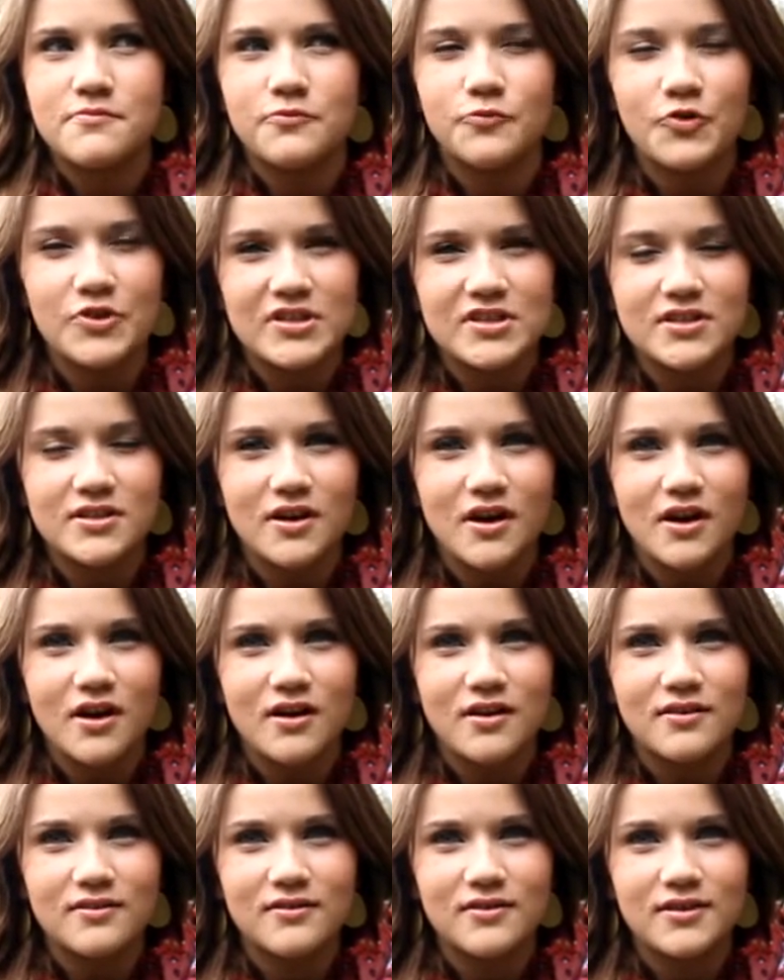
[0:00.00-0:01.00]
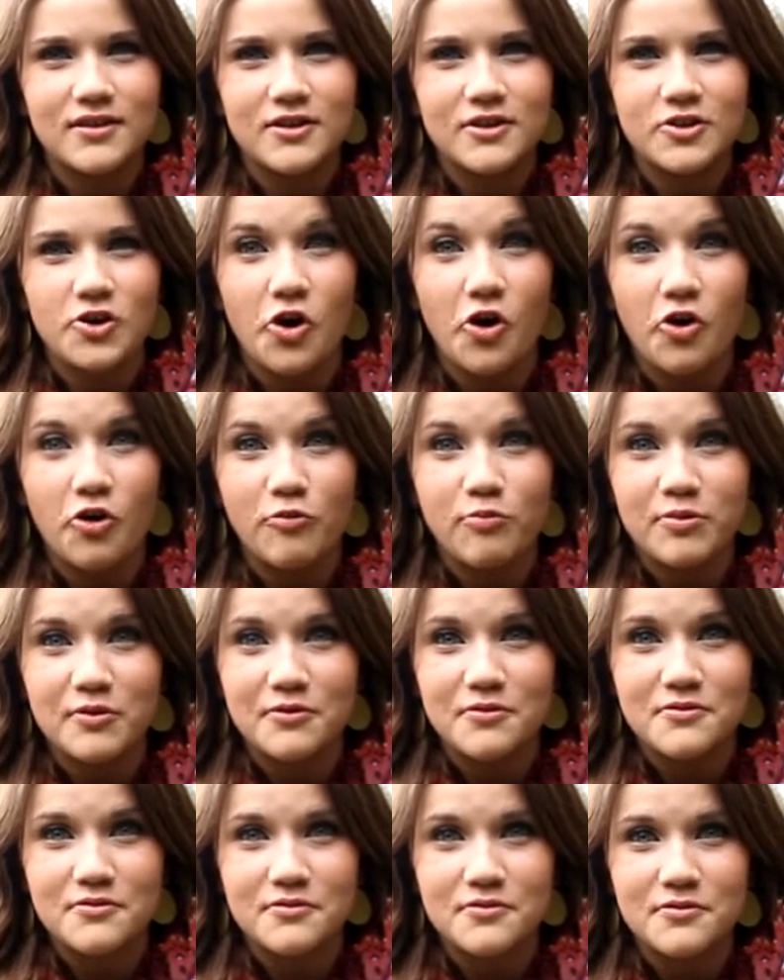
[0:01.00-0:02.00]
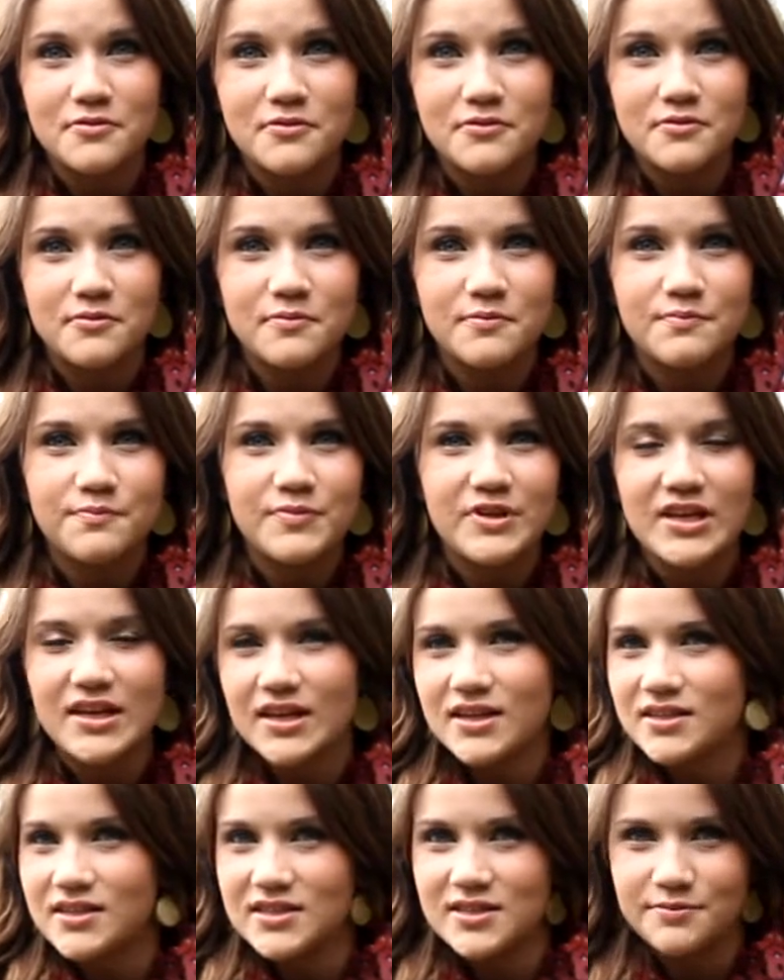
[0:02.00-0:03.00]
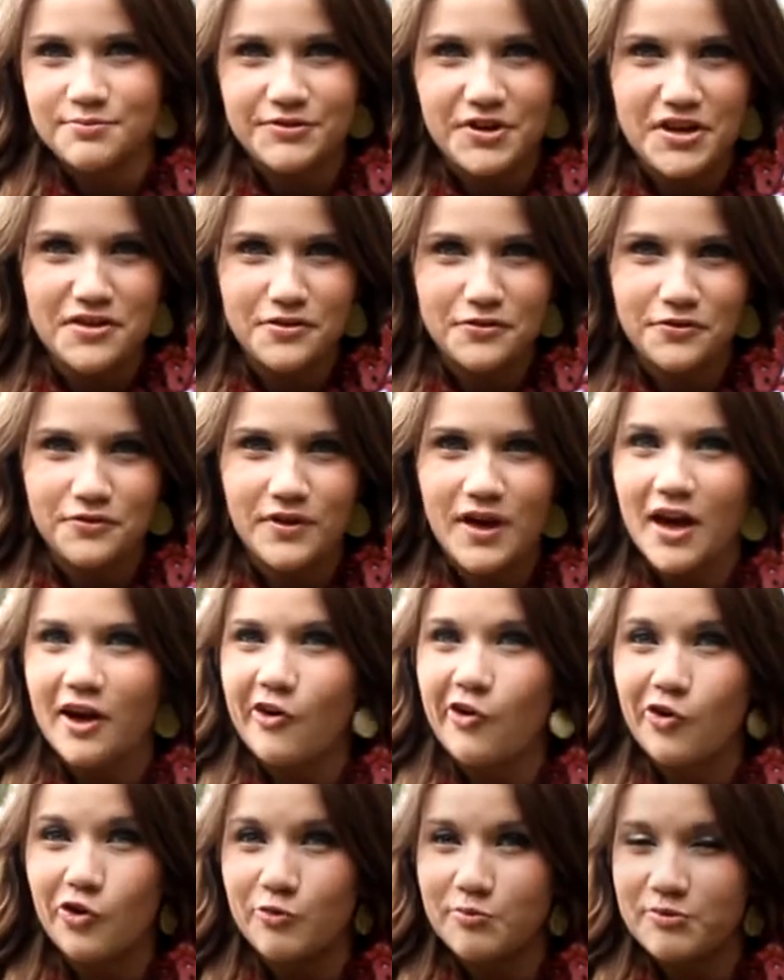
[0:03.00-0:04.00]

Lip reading: we saw hope begin to spread through that whole